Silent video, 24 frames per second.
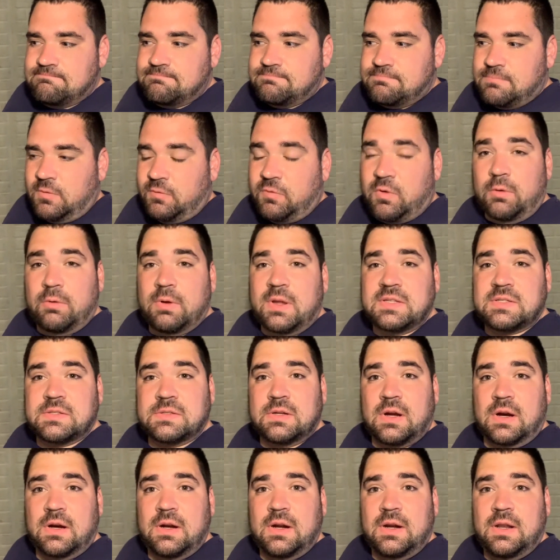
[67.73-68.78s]
before we get
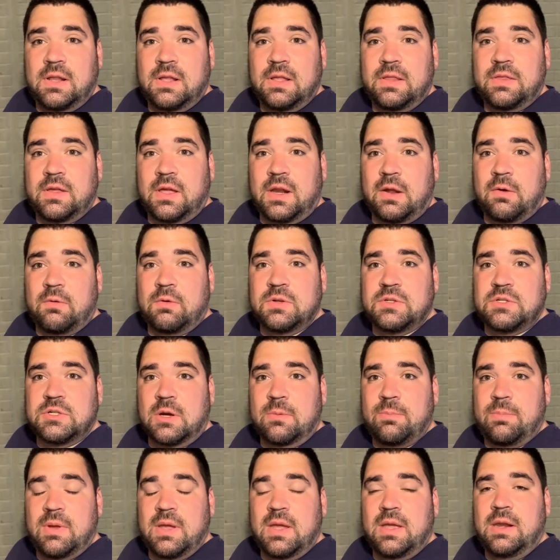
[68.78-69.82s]
started, thought I would
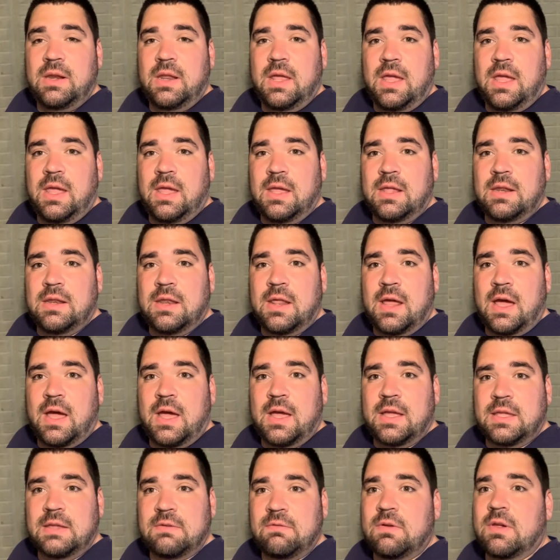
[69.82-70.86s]
jump in and
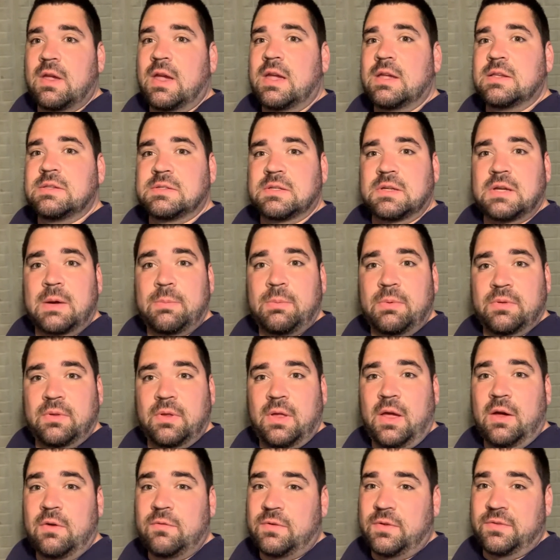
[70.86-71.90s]
give you guys a couple of
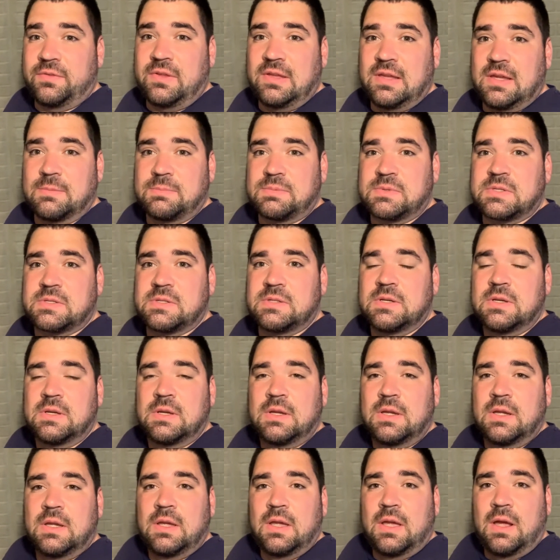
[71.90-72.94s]
helpful tips
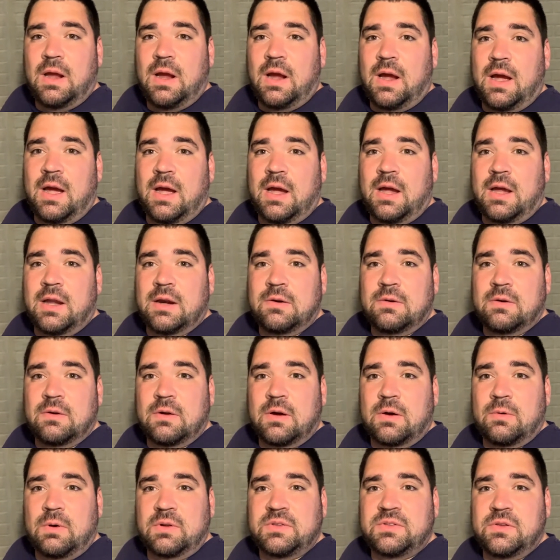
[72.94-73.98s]

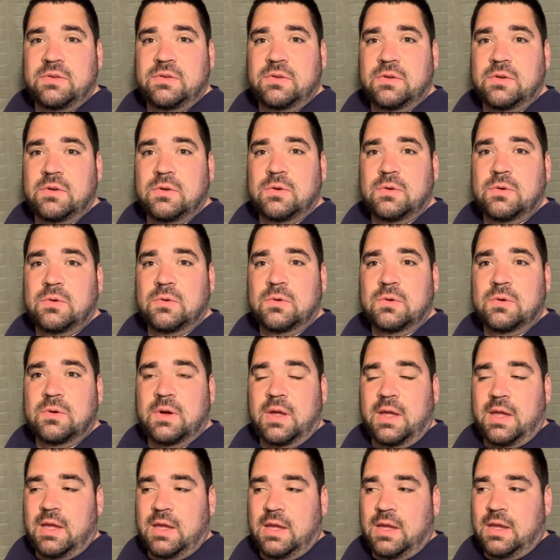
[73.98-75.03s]
on what to do
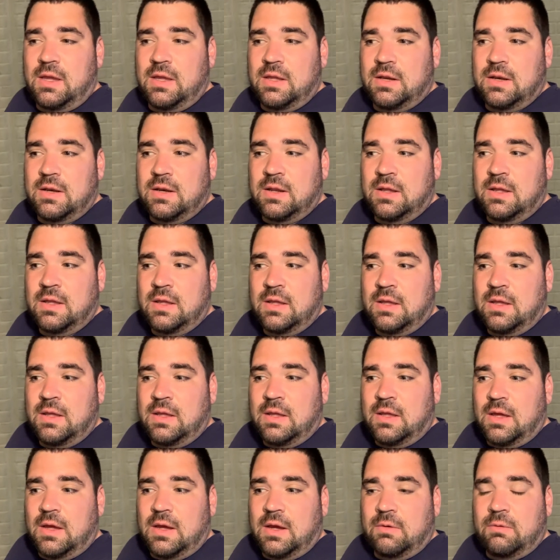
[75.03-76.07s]
and
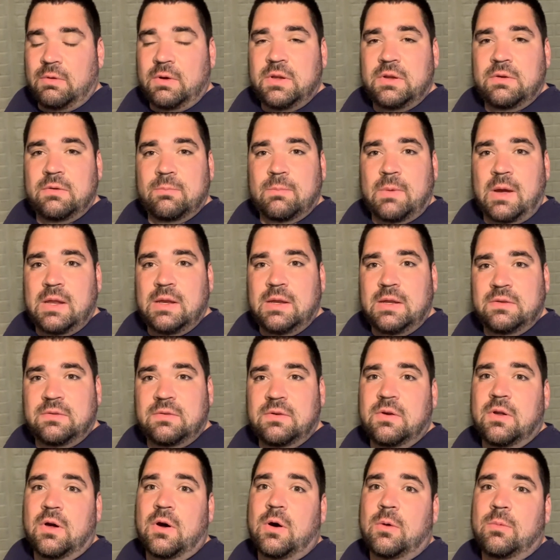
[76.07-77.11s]
what you might need to
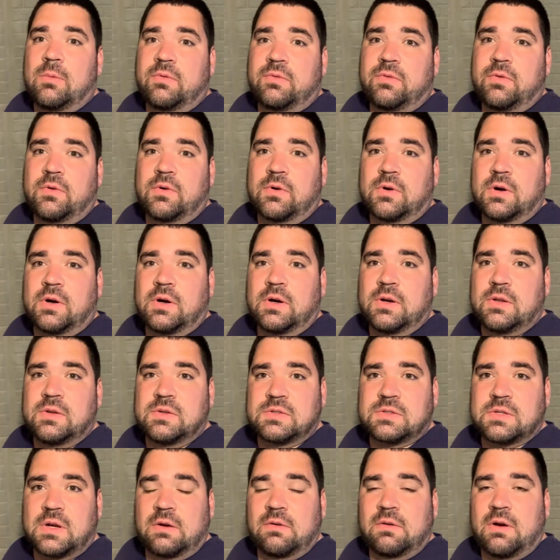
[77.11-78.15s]
know before you
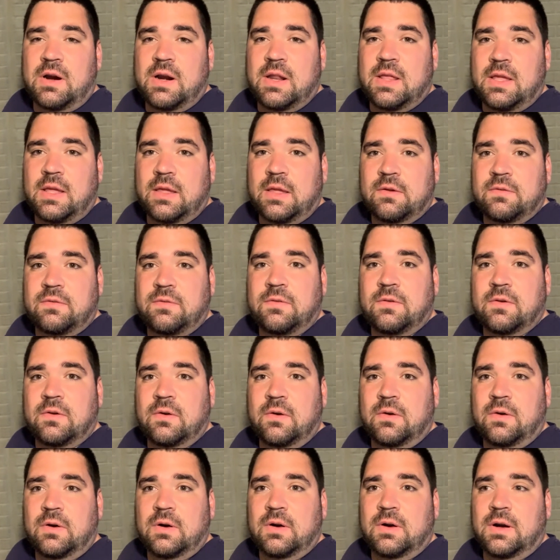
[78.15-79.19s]
start running if
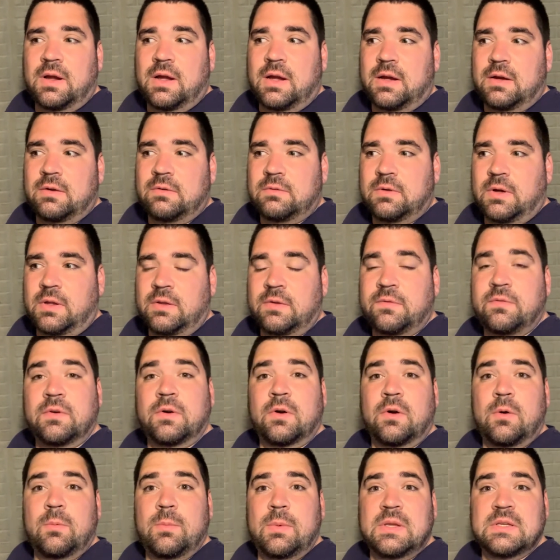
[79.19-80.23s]
you're if you're an
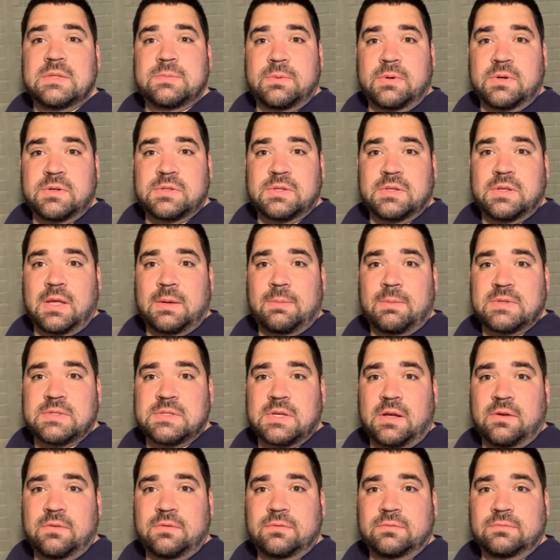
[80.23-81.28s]
obese person like
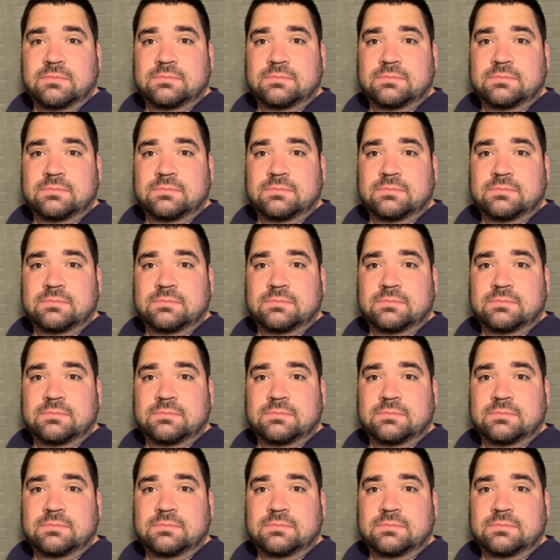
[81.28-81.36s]
myself.